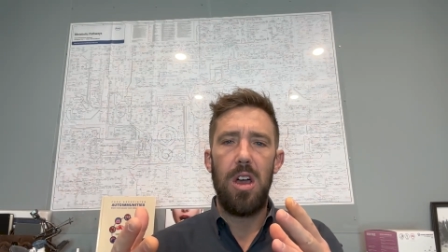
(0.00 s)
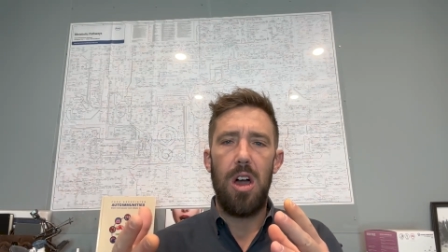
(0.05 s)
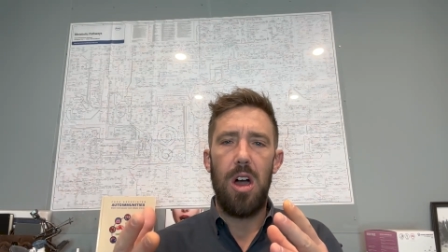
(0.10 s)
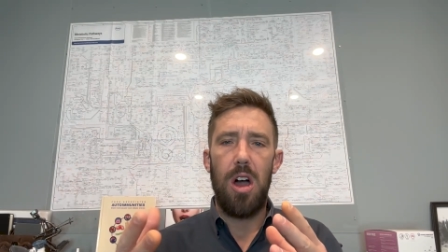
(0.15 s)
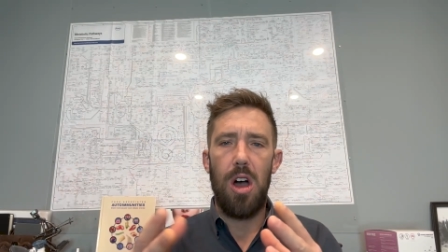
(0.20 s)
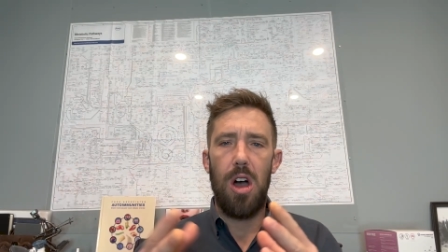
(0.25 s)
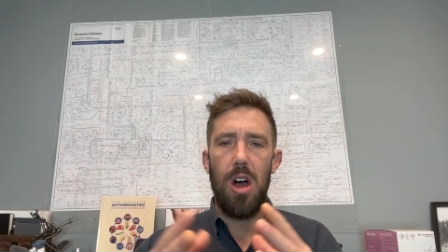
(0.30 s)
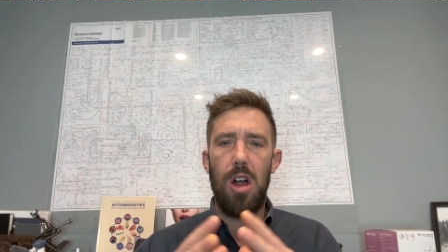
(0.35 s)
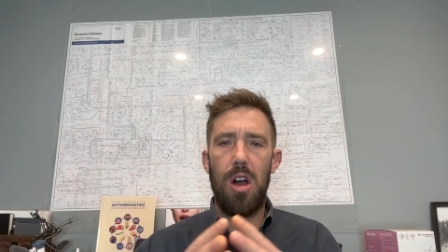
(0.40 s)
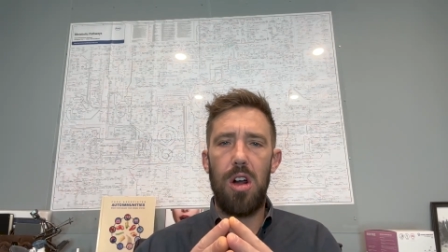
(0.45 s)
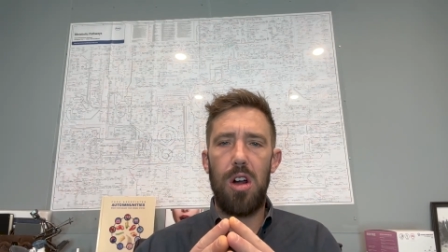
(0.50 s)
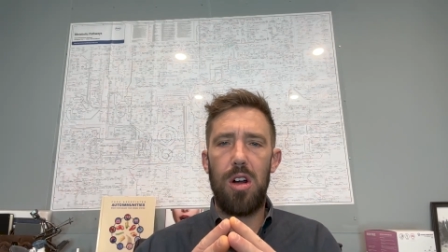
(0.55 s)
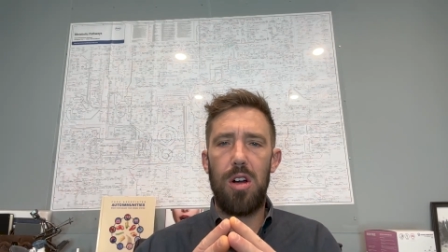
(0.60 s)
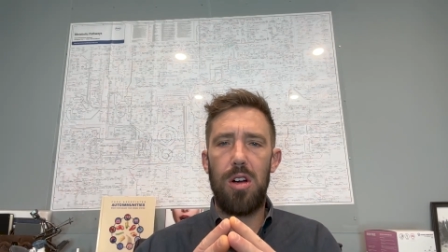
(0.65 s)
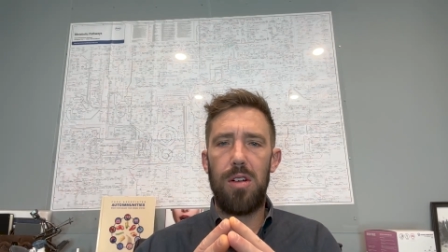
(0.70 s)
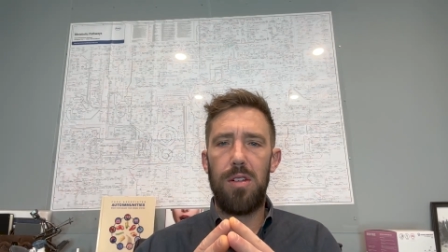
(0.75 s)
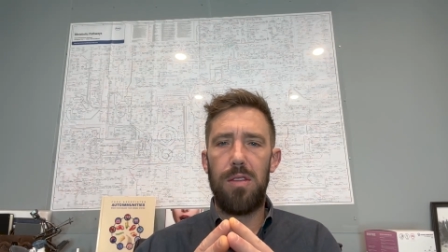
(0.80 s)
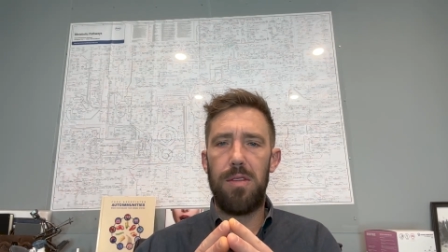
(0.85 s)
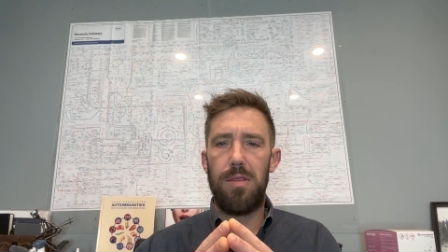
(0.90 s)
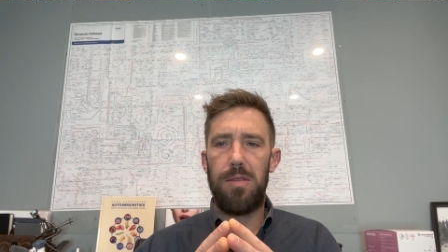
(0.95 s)

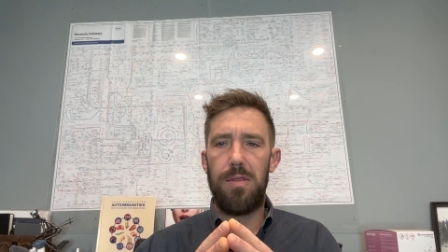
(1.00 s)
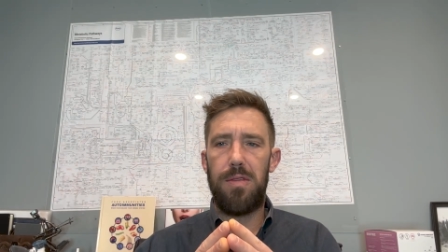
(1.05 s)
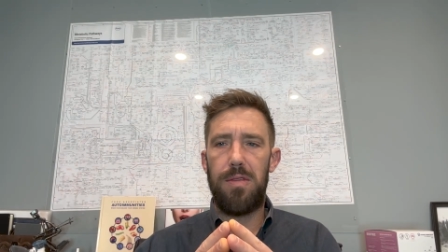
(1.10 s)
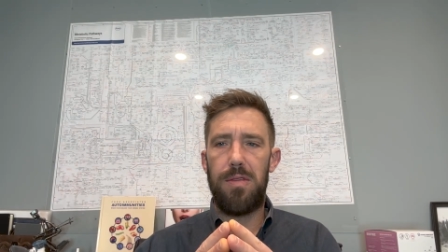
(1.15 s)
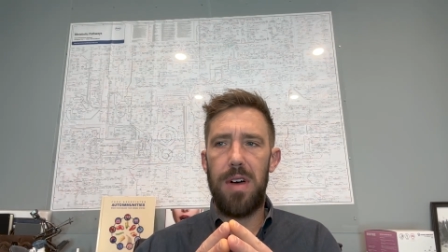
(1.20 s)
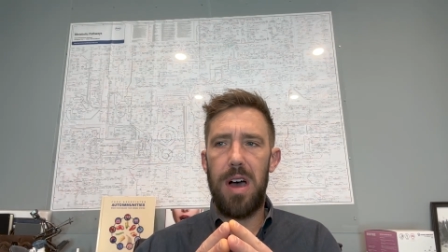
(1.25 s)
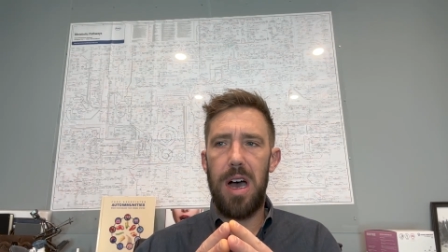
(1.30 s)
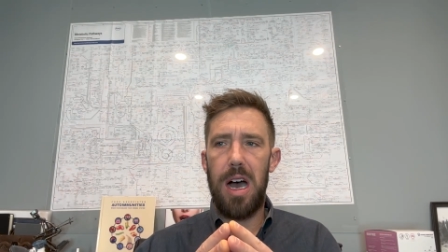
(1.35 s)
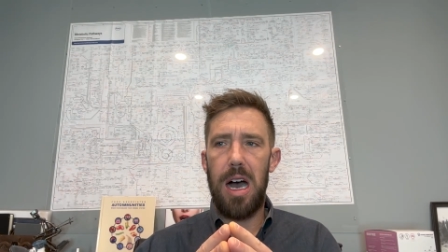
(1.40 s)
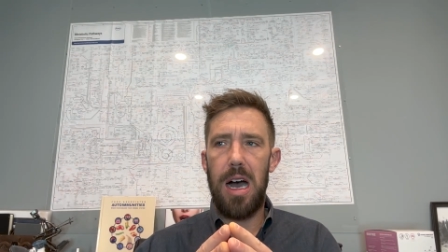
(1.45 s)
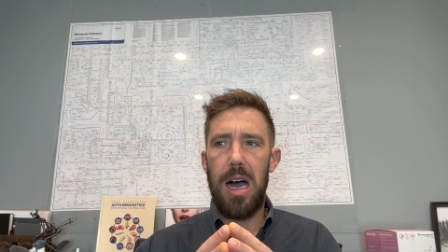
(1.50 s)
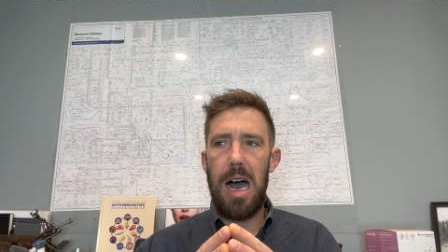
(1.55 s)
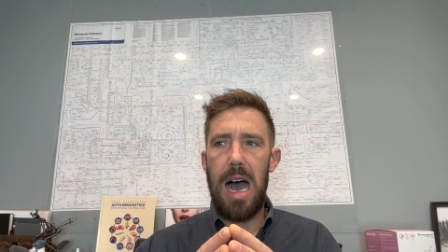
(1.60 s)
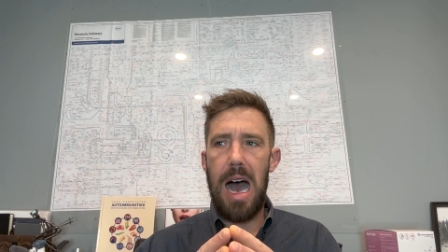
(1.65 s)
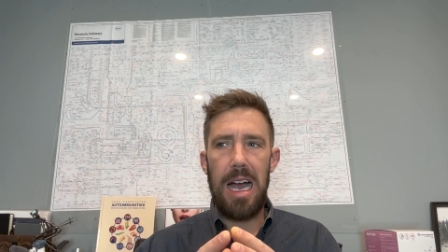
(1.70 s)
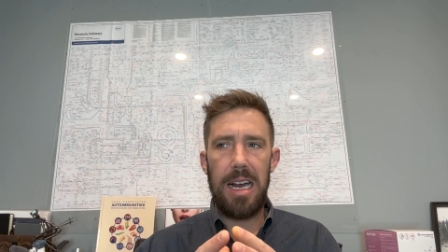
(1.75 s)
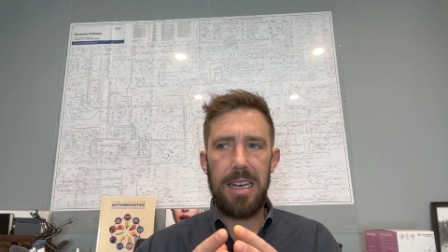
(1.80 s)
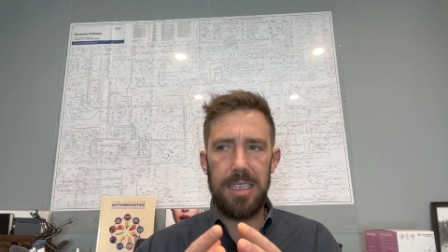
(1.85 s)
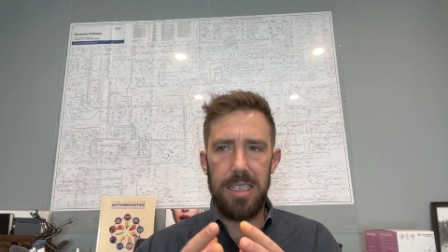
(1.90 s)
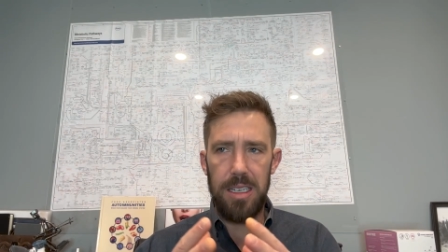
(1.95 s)
are uh,
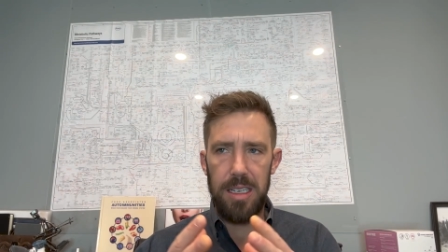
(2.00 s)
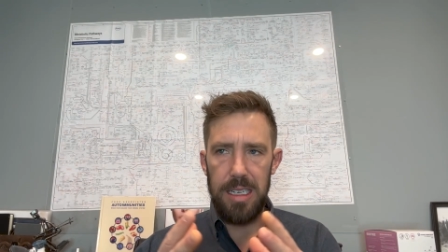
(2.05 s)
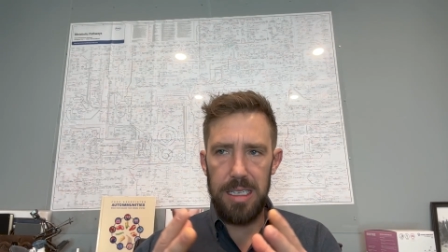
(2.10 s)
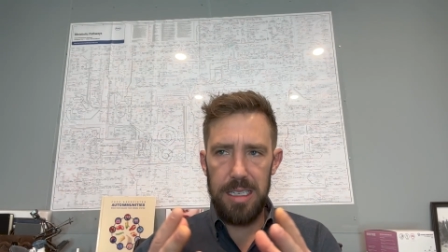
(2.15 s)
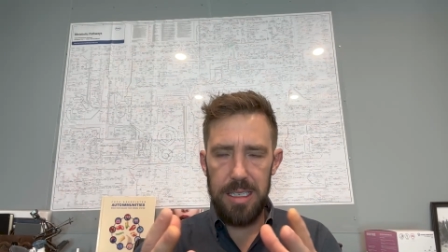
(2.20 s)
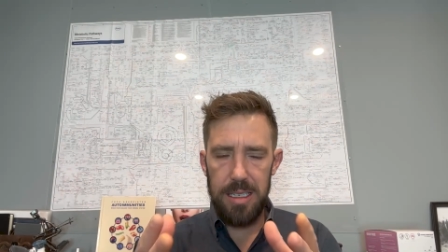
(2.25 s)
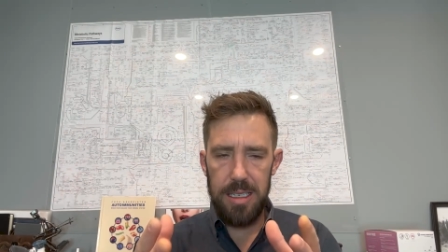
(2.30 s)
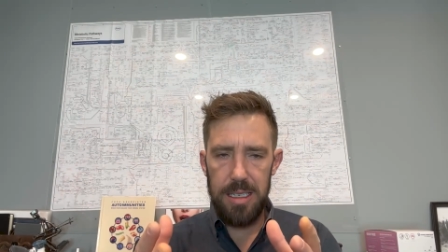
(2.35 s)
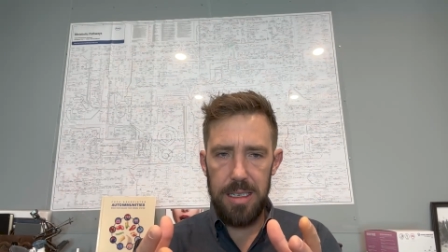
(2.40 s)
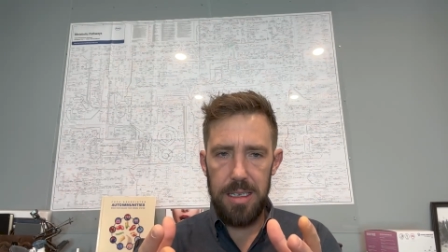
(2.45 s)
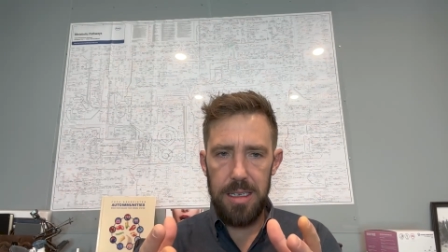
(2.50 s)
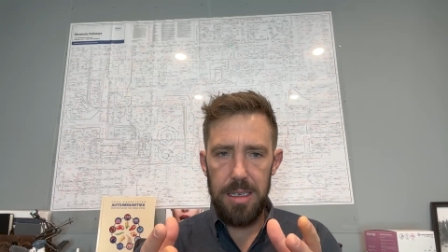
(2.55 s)
oxalates.